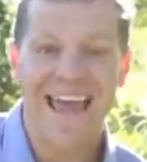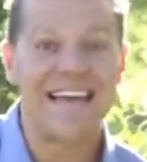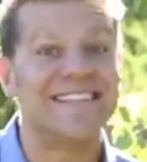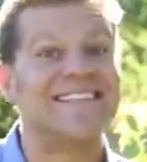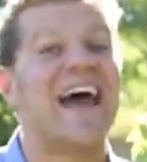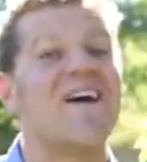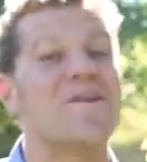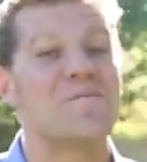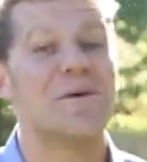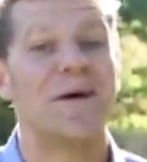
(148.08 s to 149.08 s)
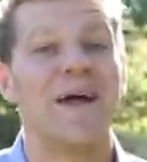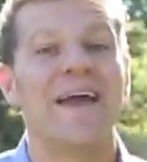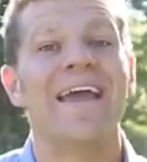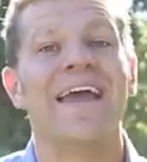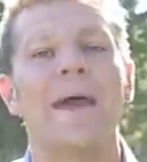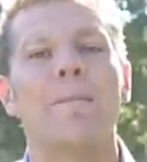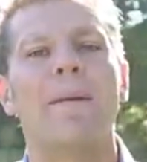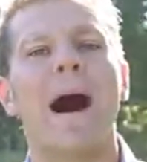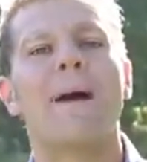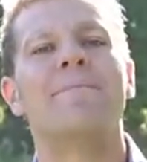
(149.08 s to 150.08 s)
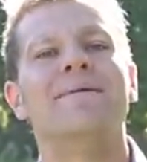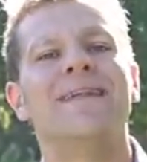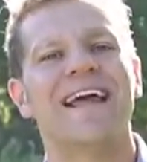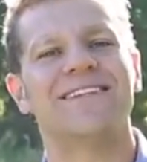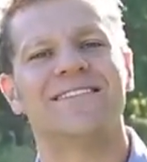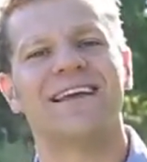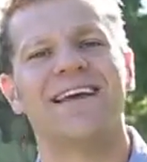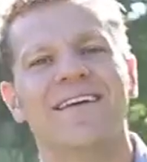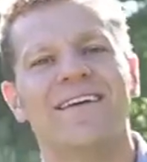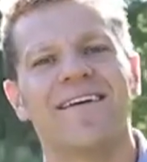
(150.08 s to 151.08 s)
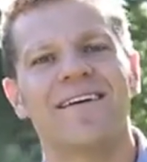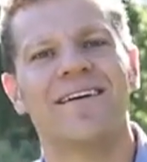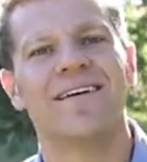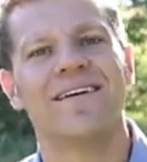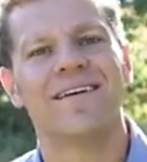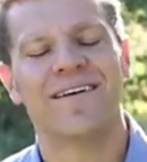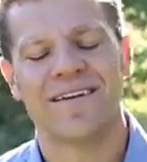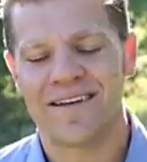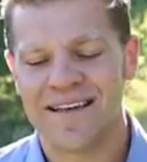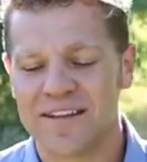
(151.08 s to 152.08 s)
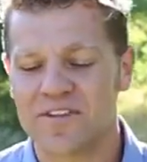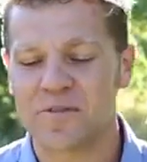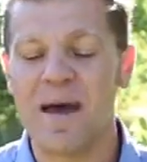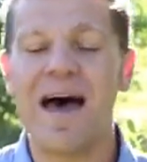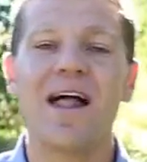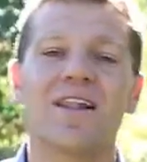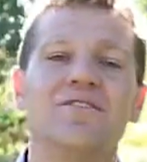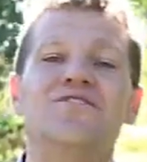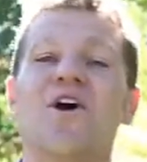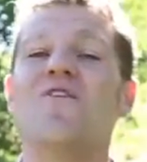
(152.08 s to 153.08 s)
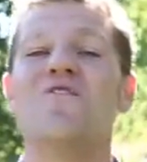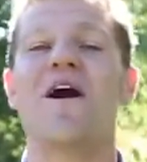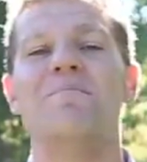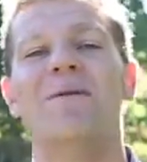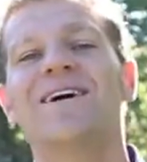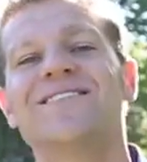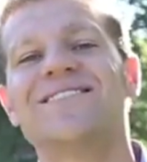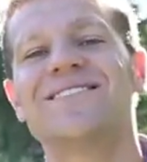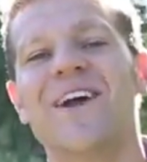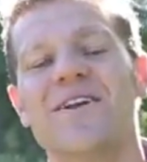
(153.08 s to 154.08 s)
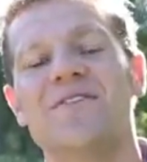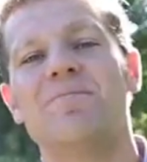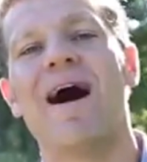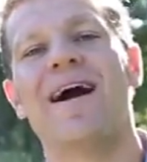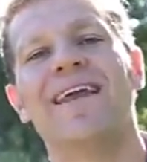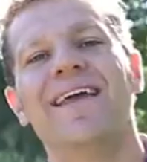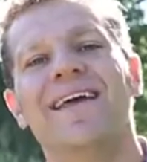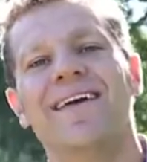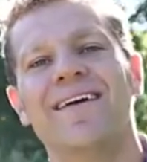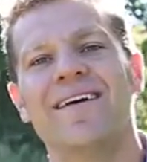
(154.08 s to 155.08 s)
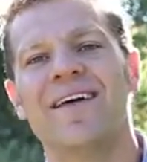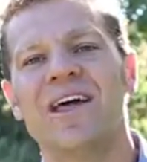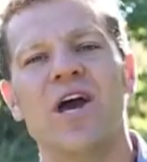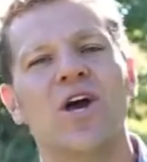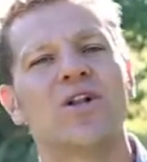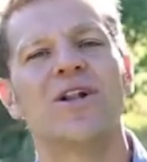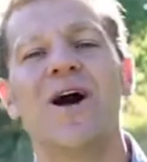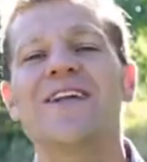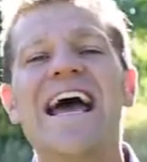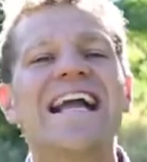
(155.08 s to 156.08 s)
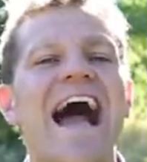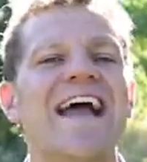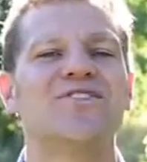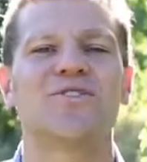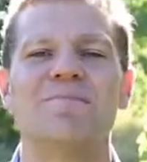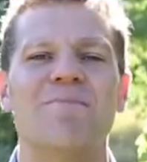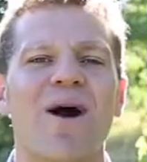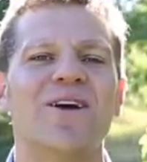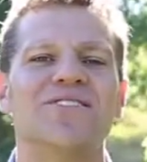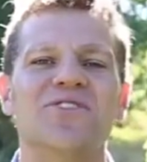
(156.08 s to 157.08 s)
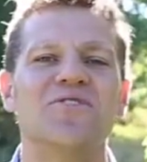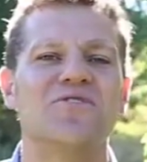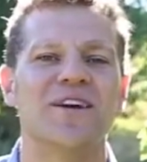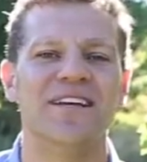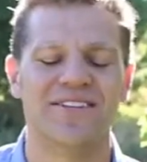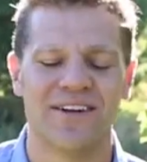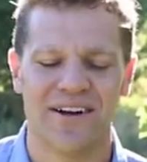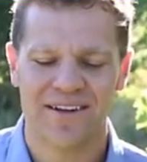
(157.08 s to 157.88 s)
his terrible hip-hop dancing, the smell of Jovan musk on his body, Klondike ice cream bars in the freezer,